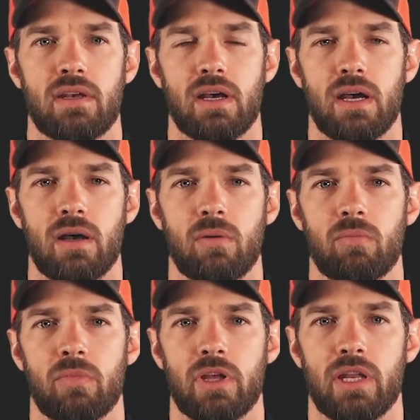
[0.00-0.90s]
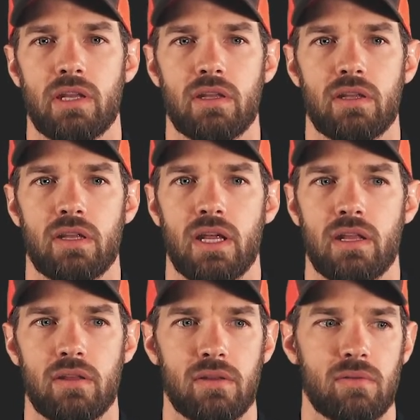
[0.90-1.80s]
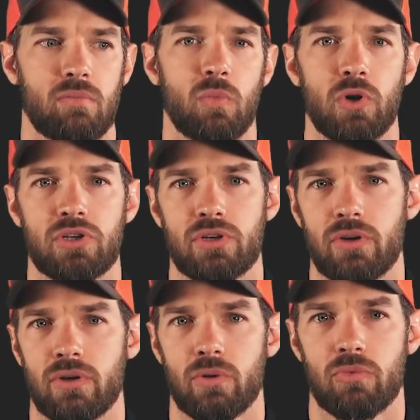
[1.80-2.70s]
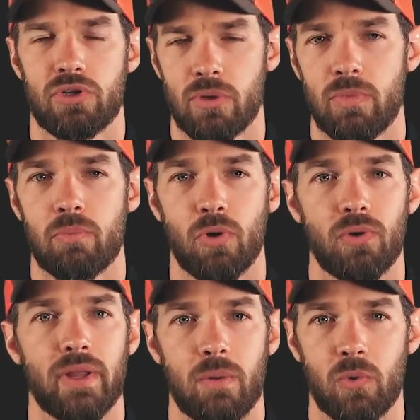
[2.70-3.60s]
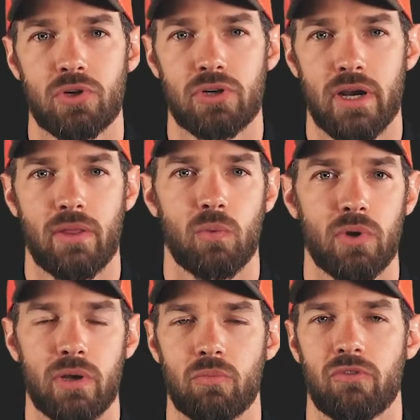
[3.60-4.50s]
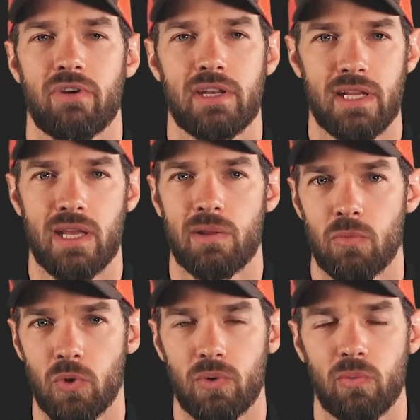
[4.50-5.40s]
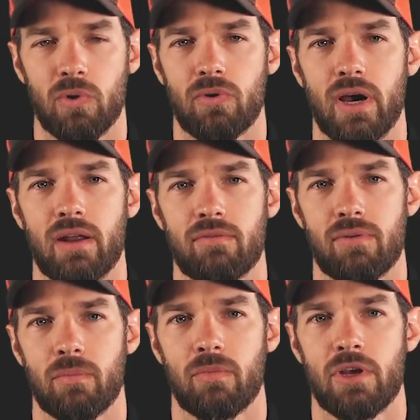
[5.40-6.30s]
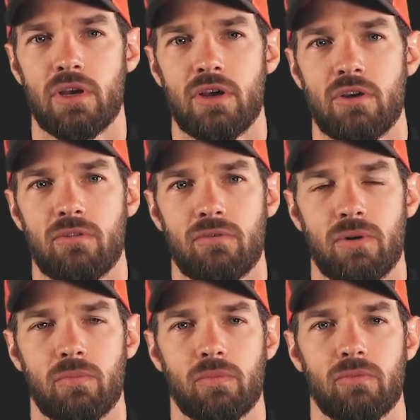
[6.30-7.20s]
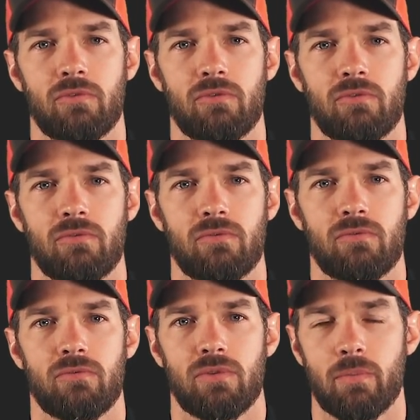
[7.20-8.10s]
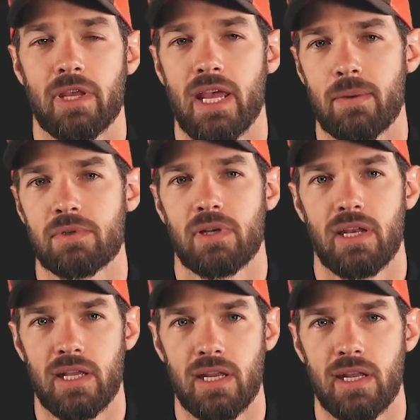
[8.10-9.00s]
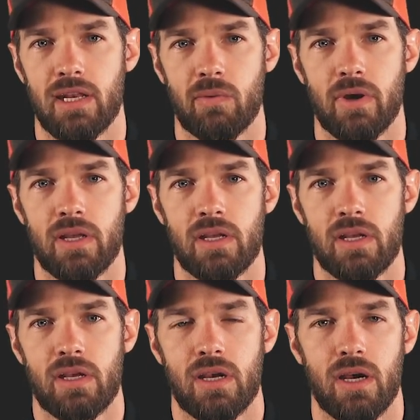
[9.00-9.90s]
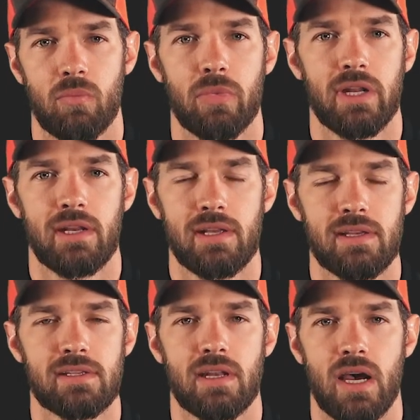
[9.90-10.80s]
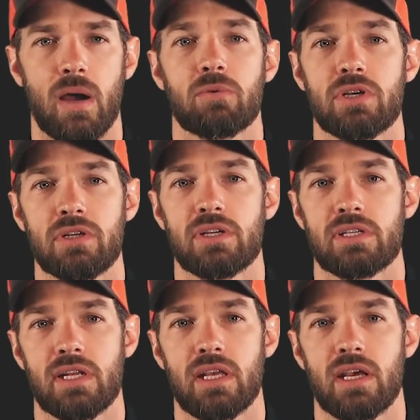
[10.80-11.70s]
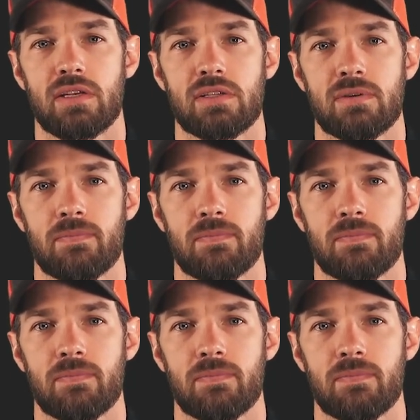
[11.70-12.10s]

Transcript: any moisture. You should be pulling that moisture out of the wood and preventing any mold and wood rot from encapsulating it anyway. But it is an option just in case.